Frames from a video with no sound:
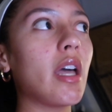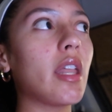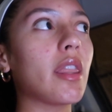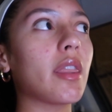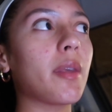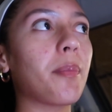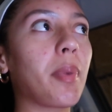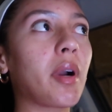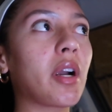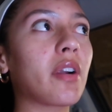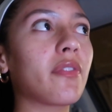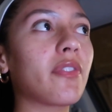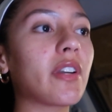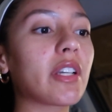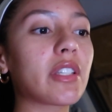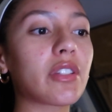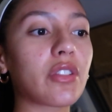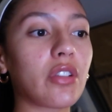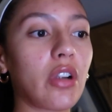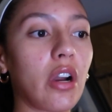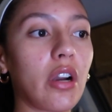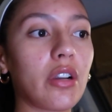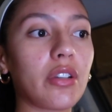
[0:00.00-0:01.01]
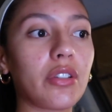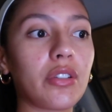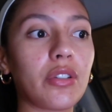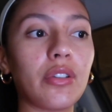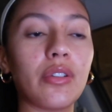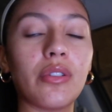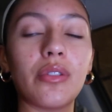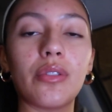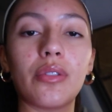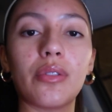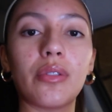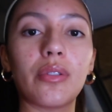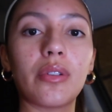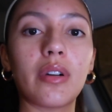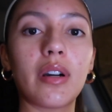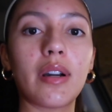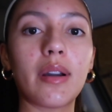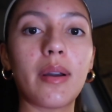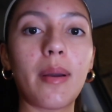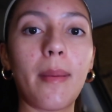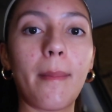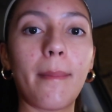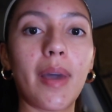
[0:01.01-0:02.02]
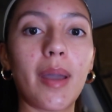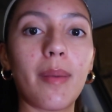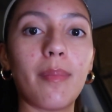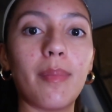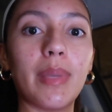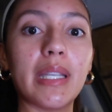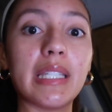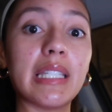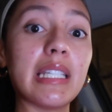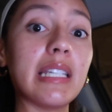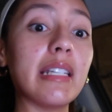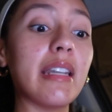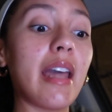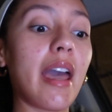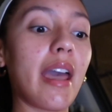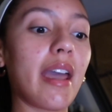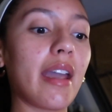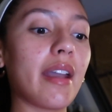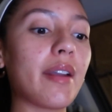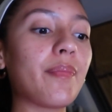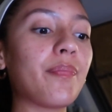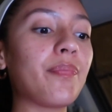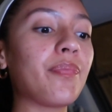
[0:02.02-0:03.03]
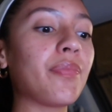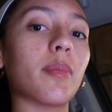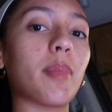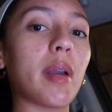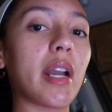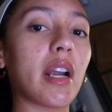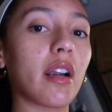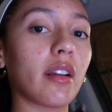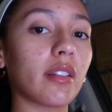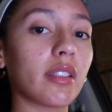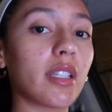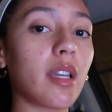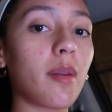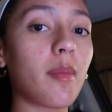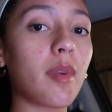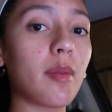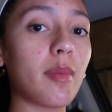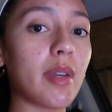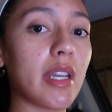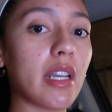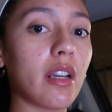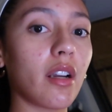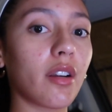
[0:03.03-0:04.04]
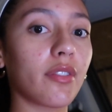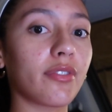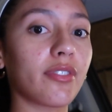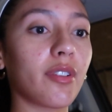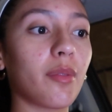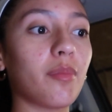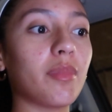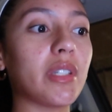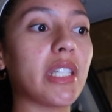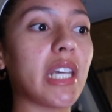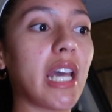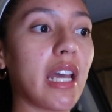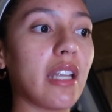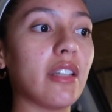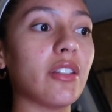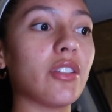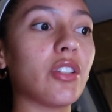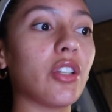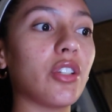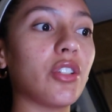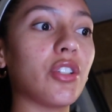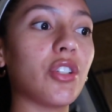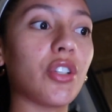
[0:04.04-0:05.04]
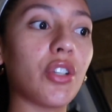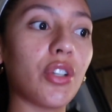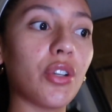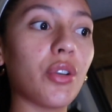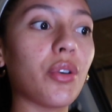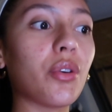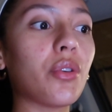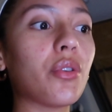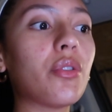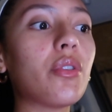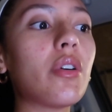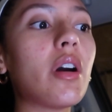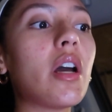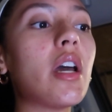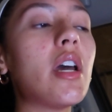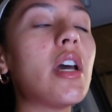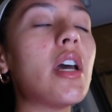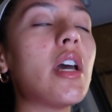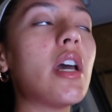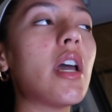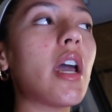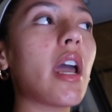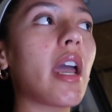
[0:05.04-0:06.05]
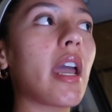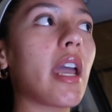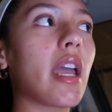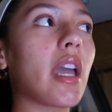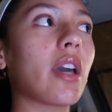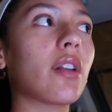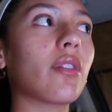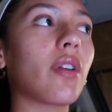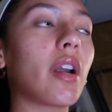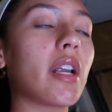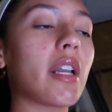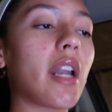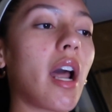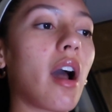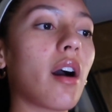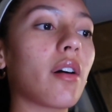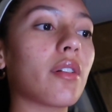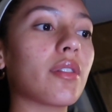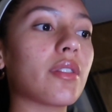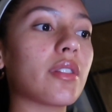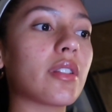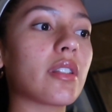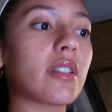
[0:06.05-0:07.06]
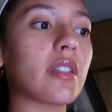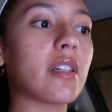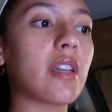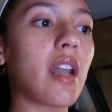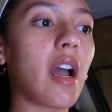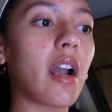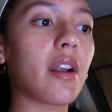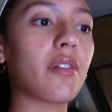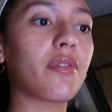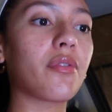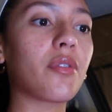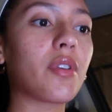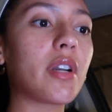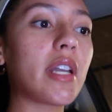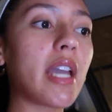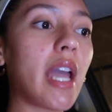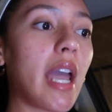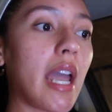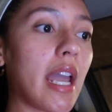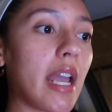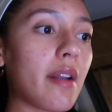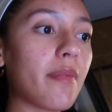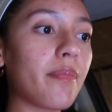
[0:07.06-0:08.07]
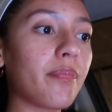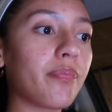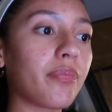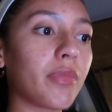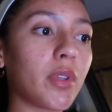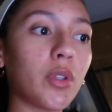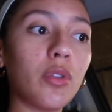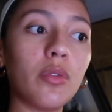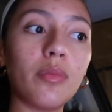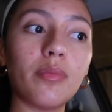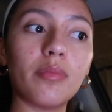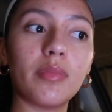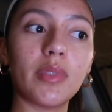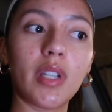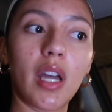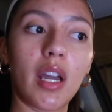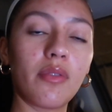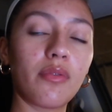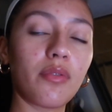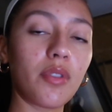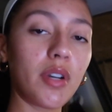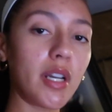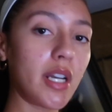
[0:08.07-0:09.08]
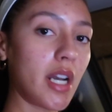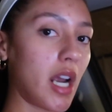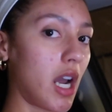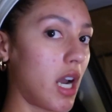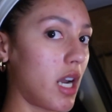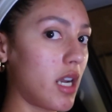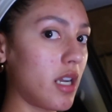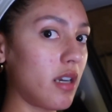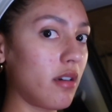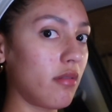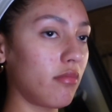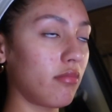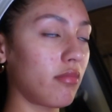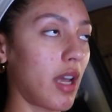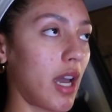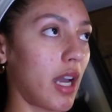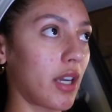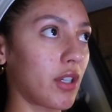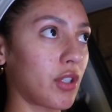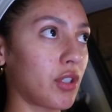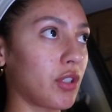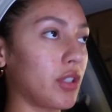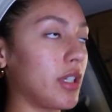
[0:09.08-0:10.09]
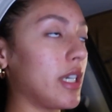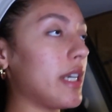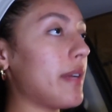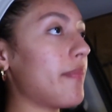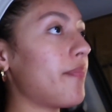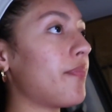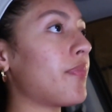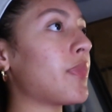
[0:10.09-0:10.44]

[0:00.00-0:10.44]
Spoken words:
the perfect start to my busy day. Apparently I'm going to be here from 10 to 2 and right now it's 9:49 actually.